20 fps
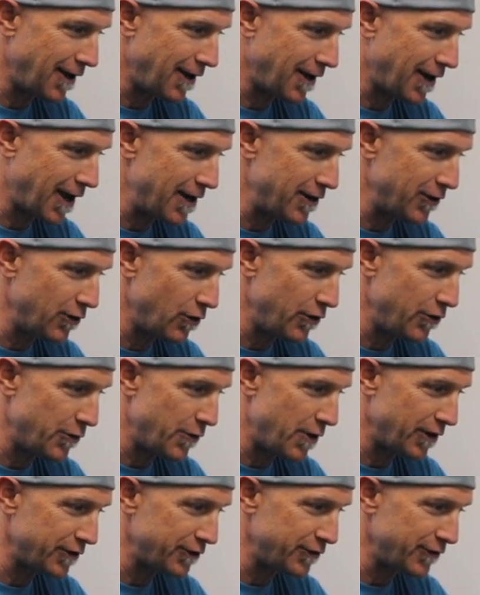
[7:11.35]
kind of going the
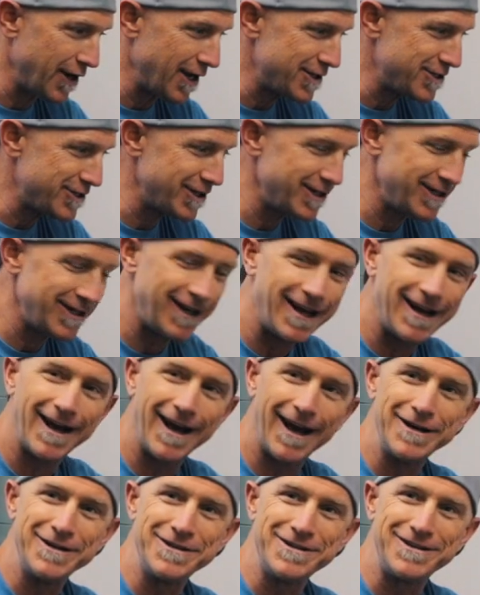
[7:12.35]
wrong direction, and
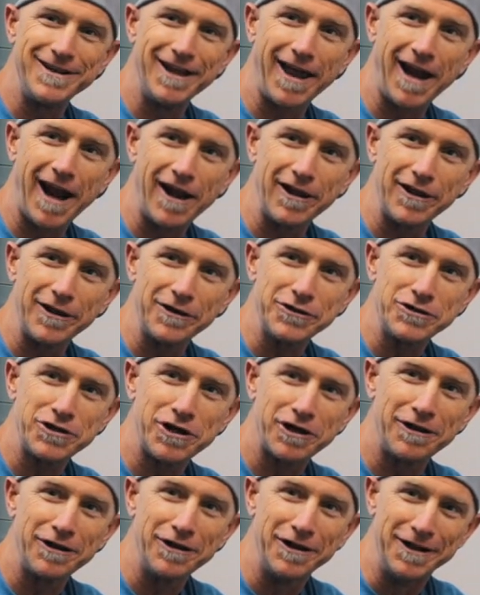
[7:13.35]
I let out a little
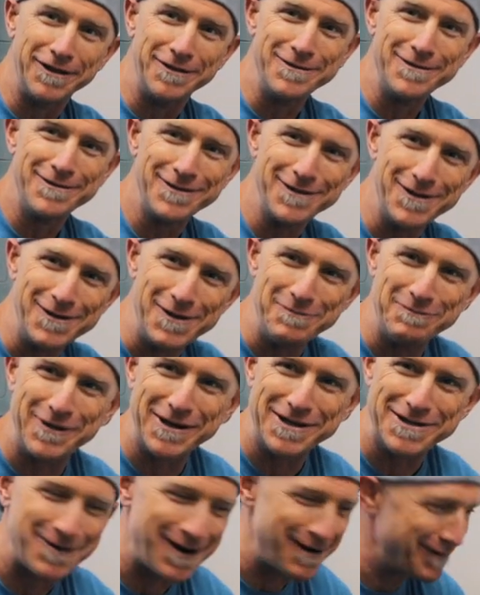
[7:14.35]
chuckle and then
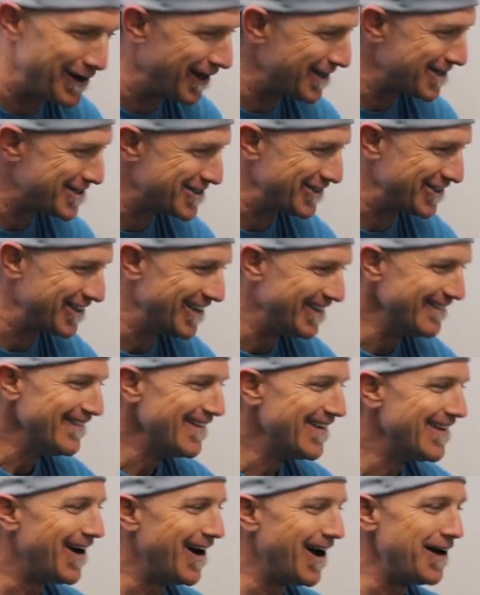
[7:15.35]
bitch my pilot chute.
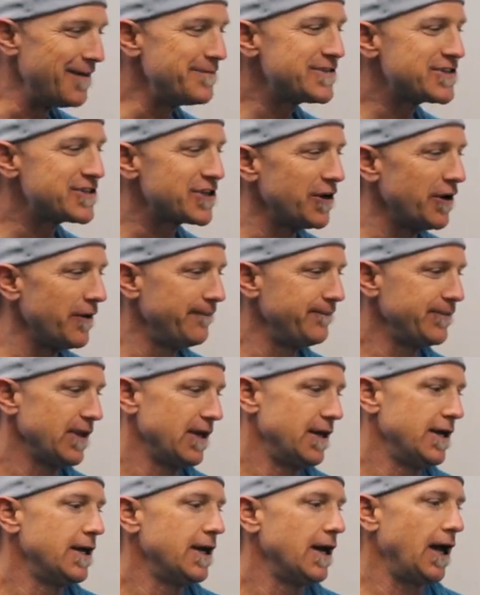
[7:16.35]
So
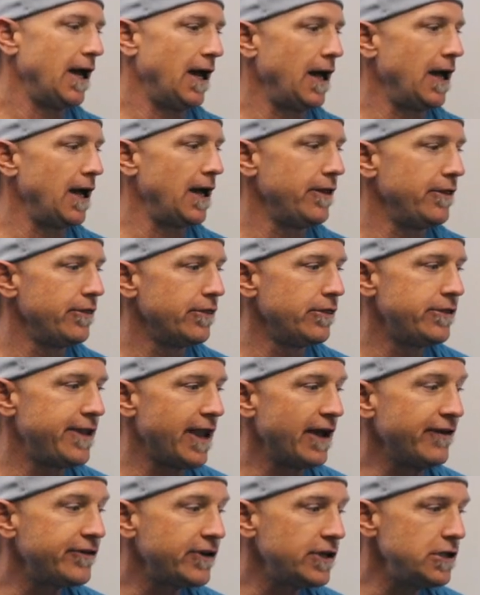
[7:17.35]

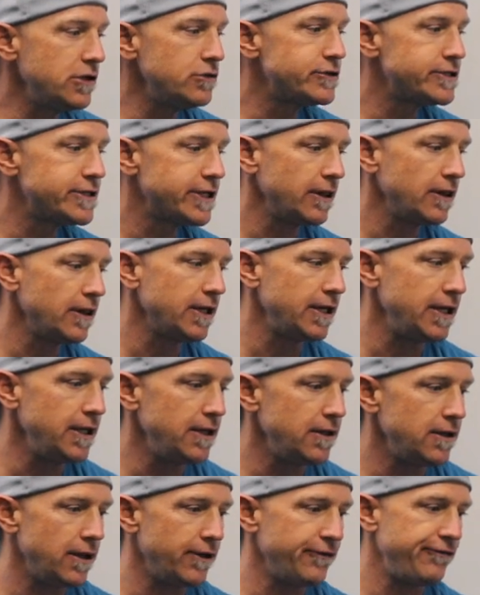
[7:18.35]
definitely
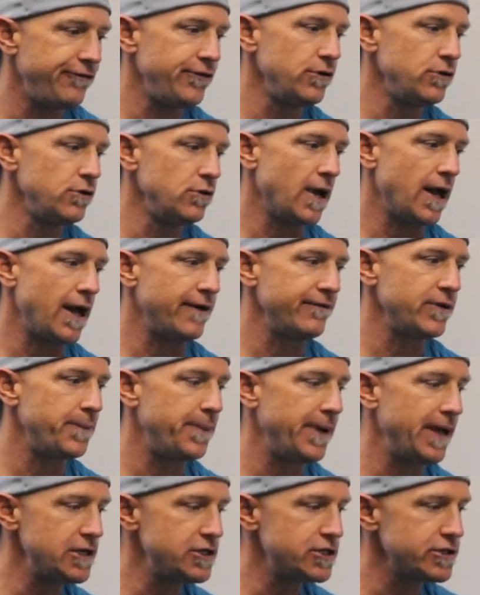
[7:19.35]
utility if you have the
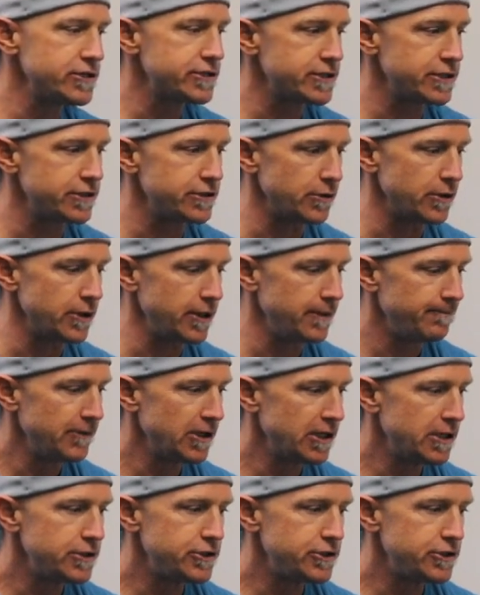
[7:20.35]
patience to do it.